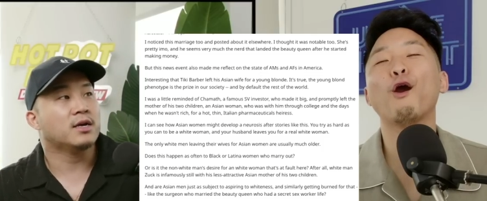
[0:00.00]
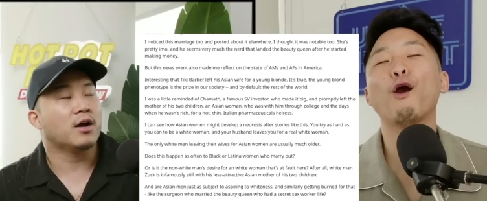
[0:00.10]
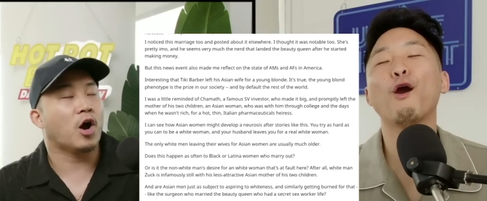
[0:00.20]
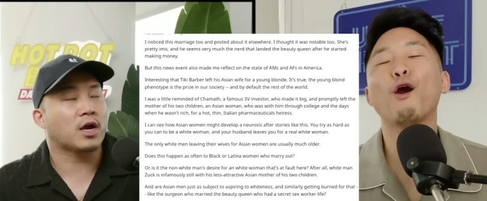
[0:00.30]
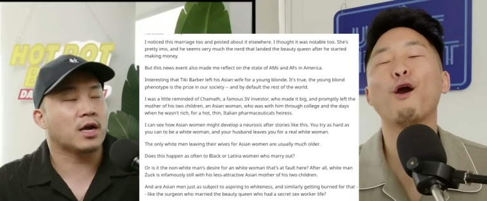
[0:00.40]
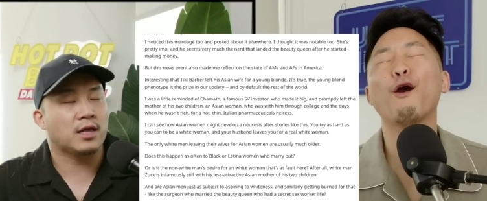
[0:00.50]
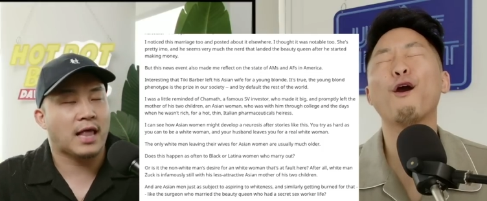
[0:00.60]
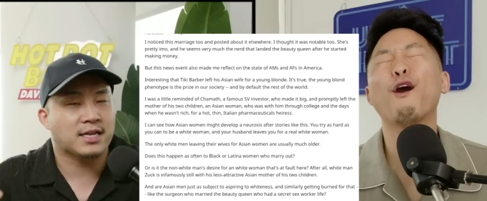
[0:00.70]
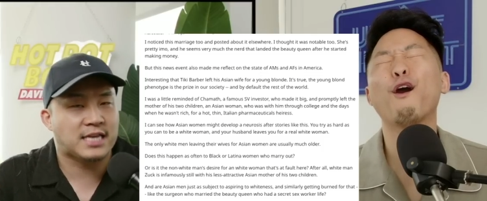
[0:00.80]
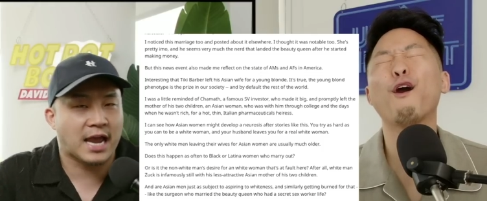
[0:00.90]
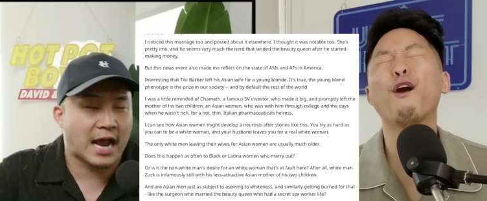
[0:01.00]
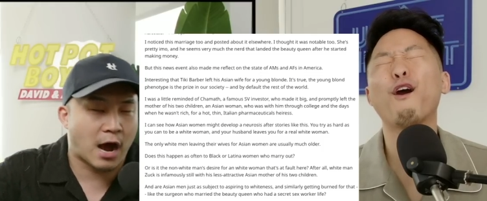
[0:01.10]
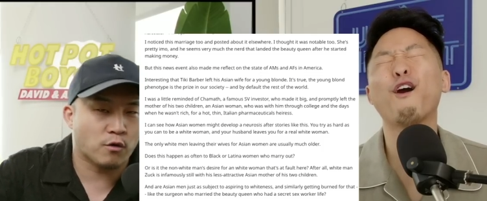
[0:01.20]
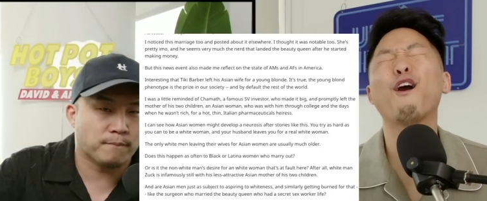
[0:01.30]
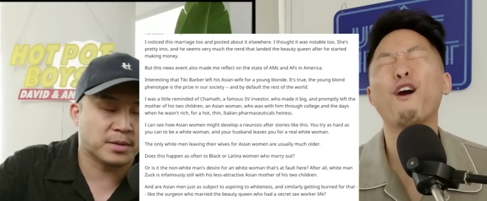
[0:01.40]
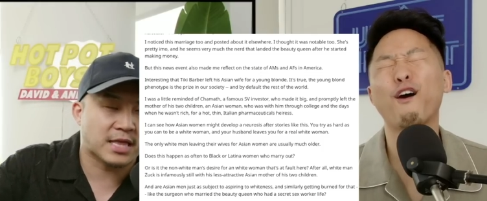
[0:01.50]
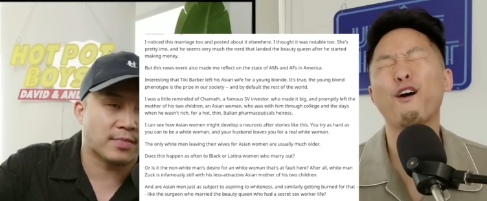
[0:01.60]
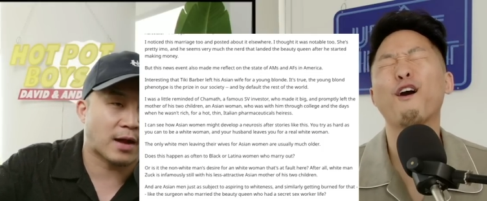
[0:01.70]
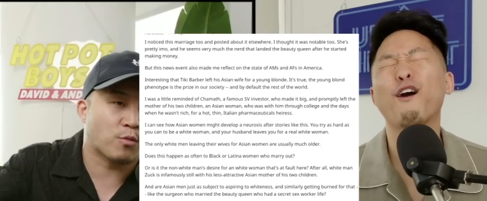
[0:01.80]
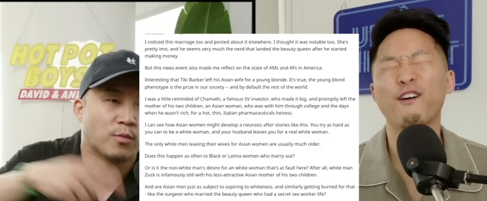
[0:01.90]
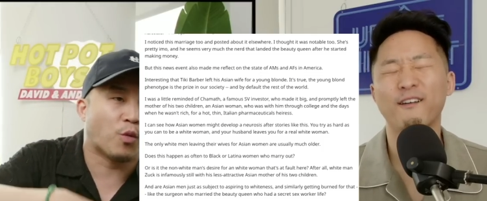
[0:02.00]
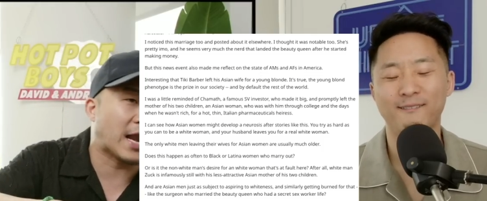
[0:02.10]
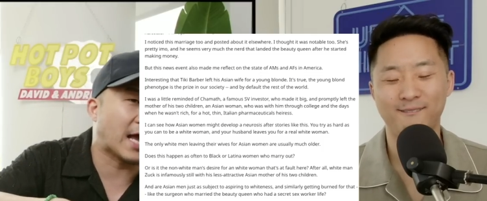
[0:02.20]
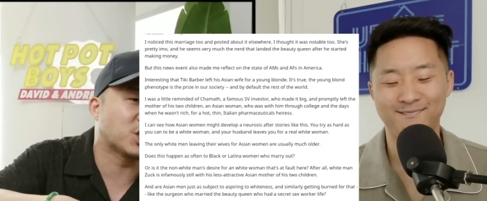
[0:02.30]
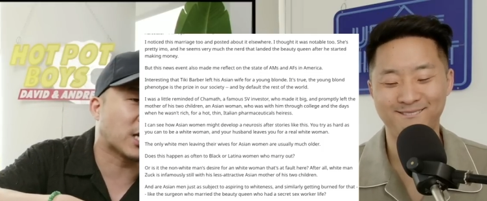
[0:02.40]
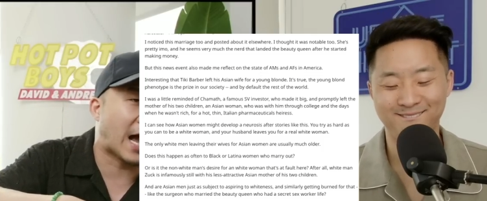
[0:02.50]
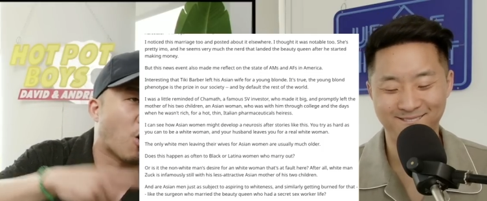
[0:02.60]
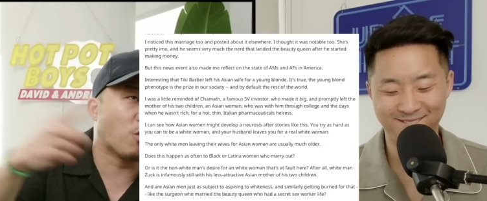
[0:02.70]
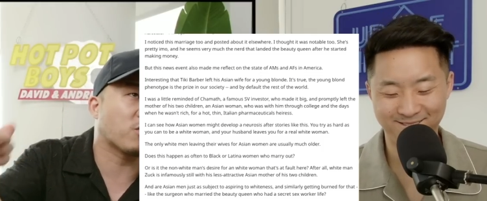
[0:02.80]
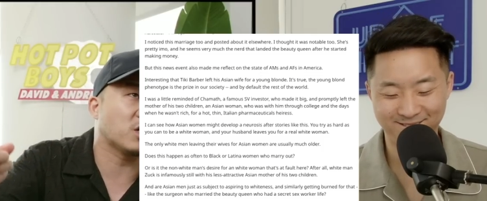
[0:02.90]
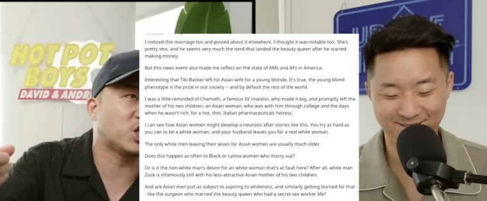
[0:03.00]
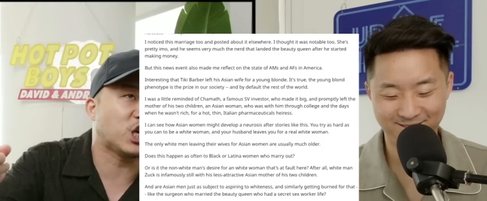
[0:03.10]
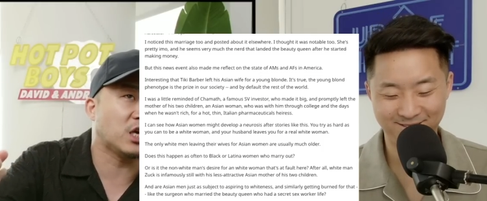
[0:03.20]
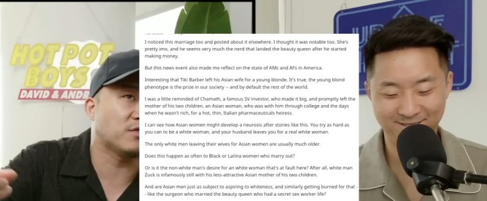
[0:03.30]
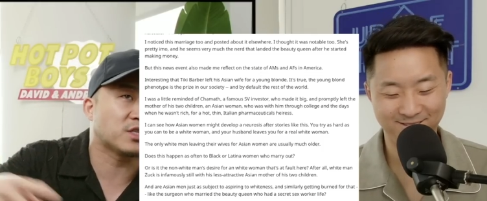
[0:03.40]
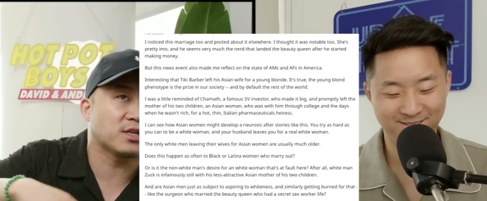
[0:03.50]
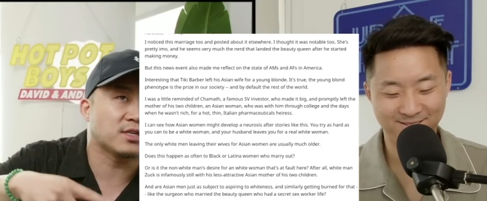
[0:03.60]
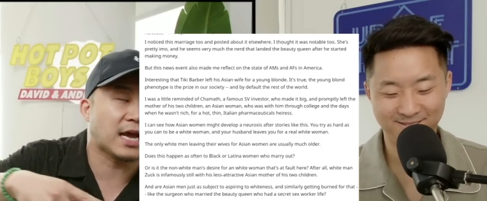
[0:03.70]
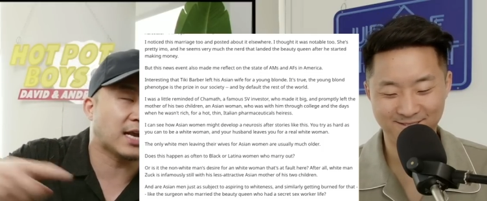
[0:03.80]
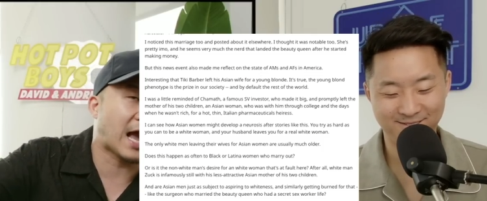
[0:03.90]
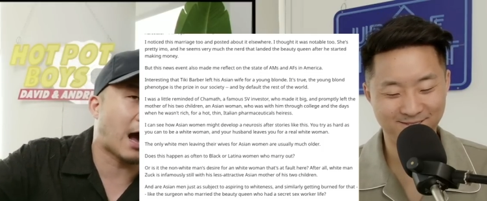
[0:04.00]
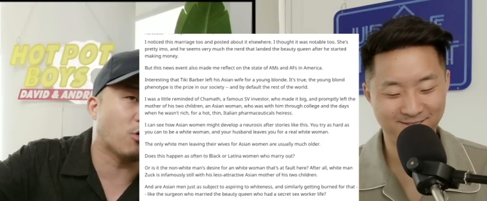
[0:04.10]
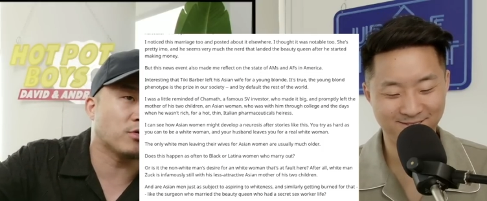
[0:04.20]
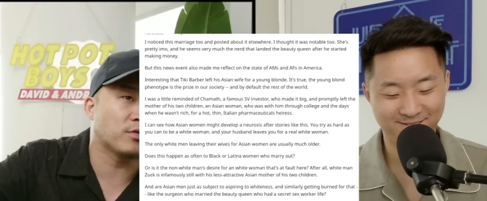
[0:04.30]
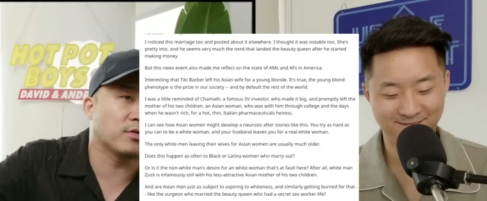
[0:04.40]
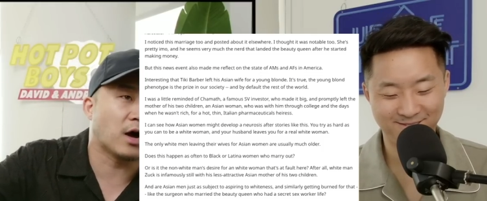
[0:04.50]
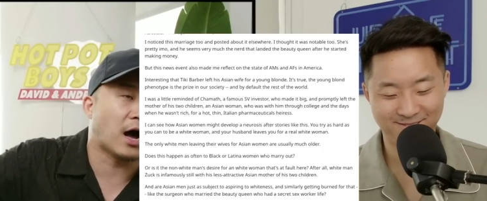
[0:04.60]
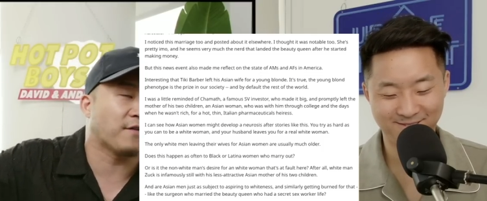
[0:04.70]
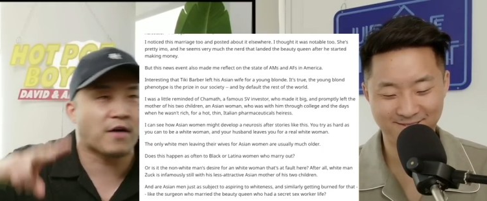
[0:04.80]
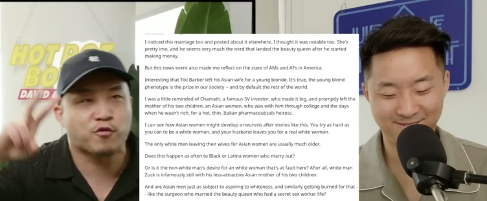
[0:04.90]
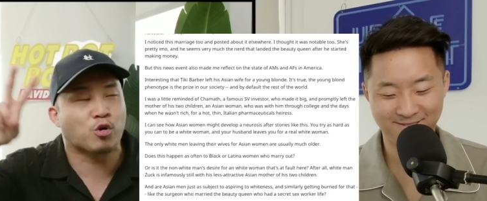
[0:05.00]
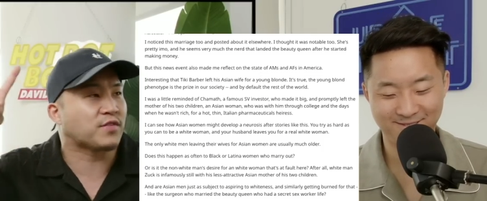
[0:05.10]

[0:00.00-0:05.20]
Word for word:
Speaker 1: are gonna like date out, but then like when one Asian guy overachieves dating out, of, of course, of